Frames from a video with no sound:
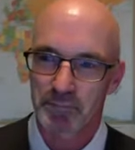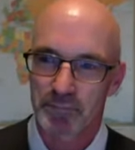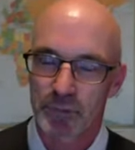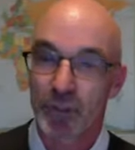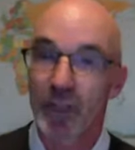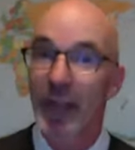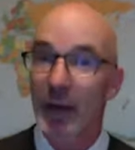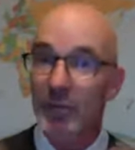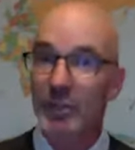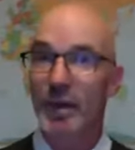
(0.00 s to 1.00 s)
So now
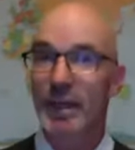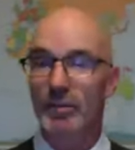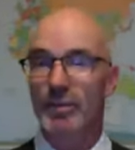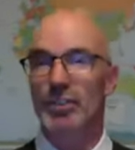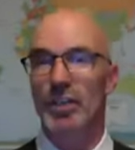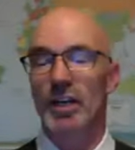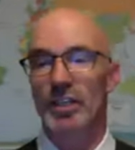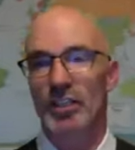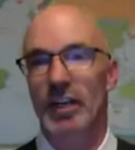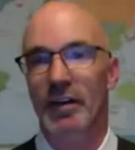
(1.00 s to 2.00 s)
that was a way to
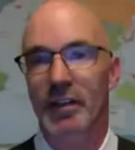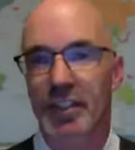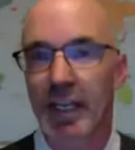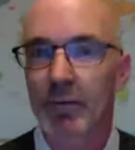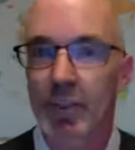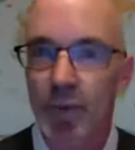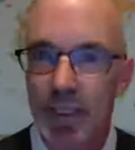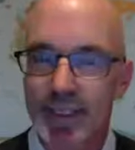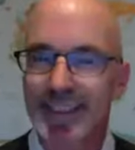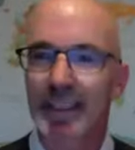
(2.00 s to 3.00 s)
astonish Erickson. That was a way
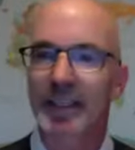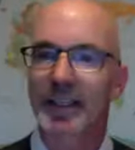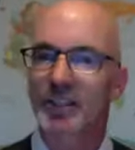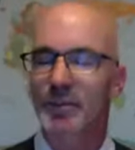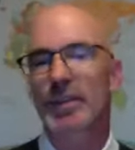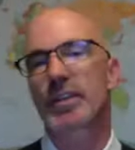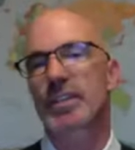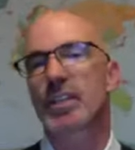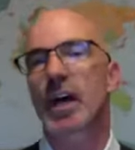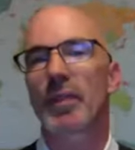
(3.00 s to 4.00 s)
to sell the
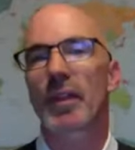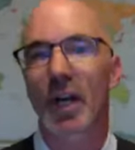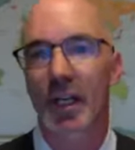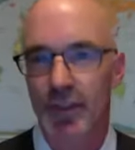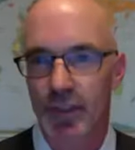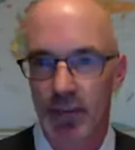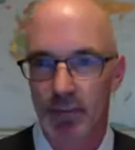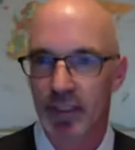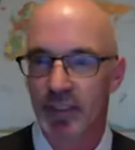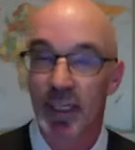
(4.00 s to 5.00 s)
experience, not the concept,
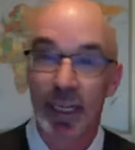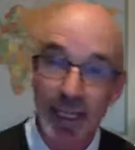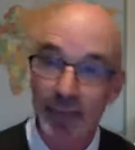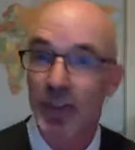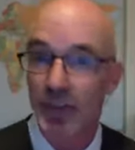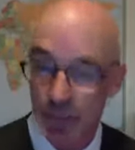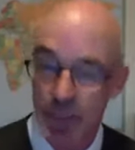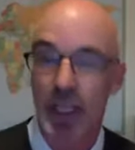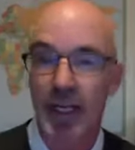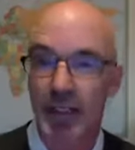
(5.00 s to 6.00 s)
because I had done the
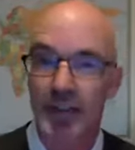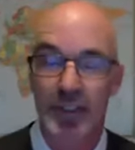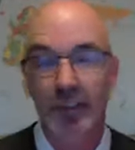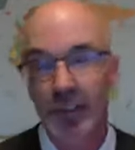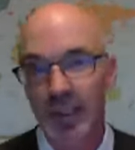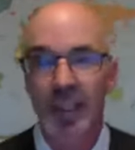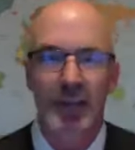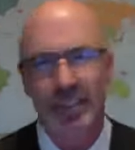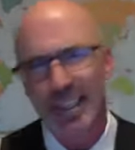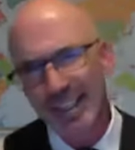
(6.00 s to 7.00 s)
slides, and it
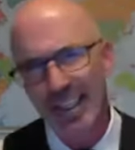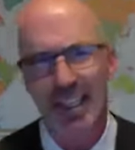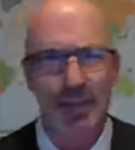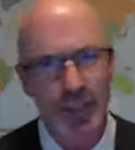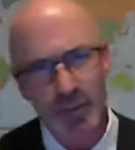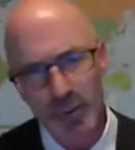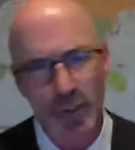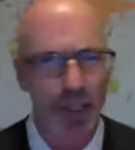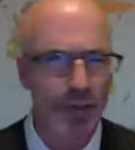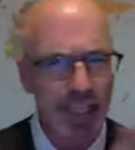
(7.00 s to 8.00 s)
was like, yeah, Dermot, we
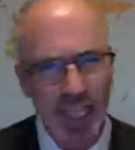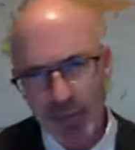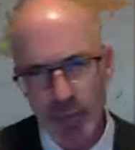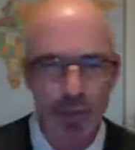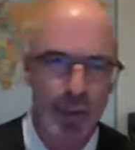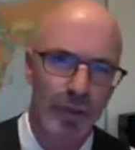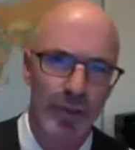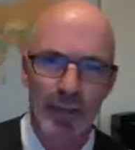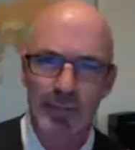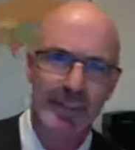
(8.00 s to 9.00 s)
already have a
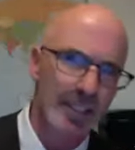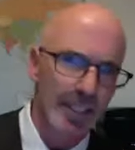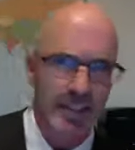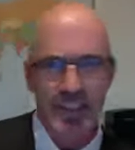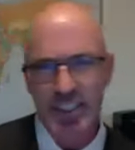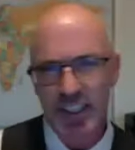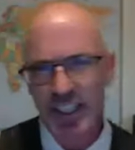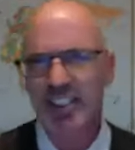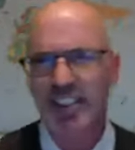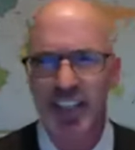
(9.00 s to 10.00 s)
program, and the
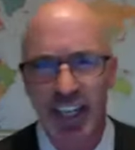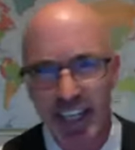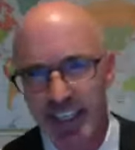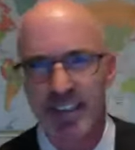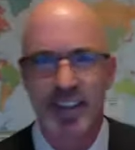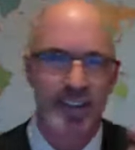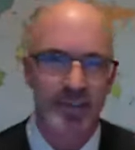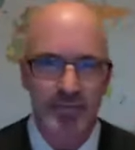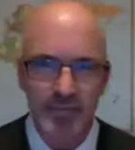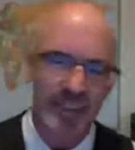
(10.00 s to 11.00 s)
slides are nice, and
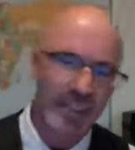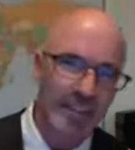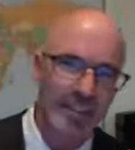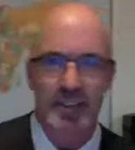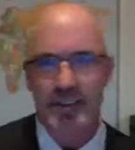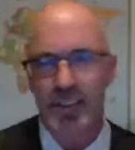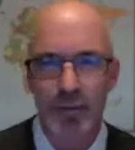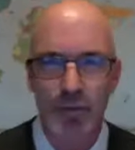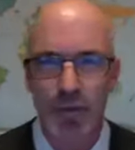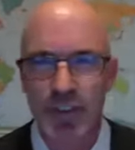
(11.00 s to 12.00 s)
you know, it's all
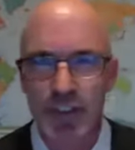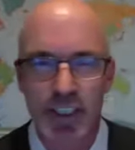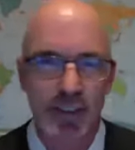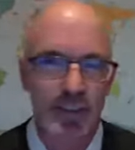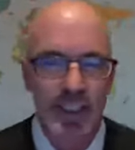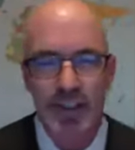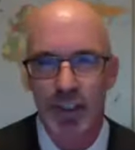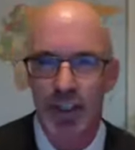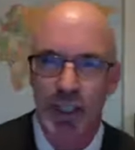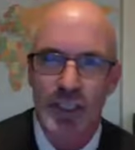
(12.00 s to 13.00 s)
fuzzy, and let's
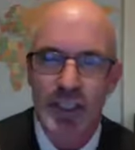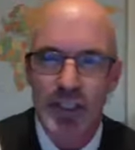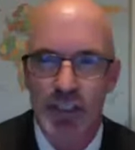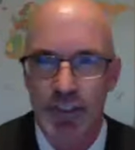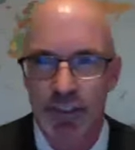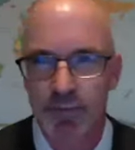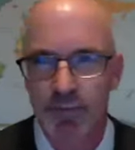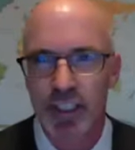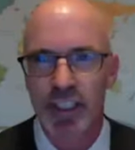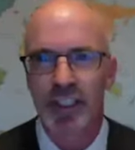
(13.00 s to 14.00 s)
all hug each other and
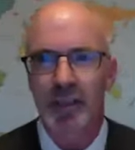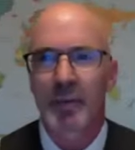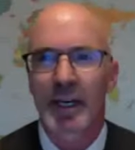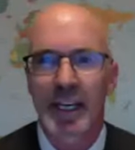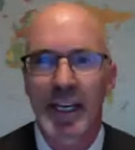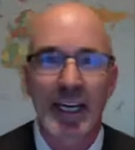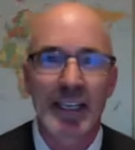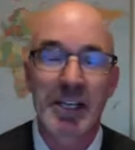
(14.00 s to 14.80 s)
sing Kumbaya.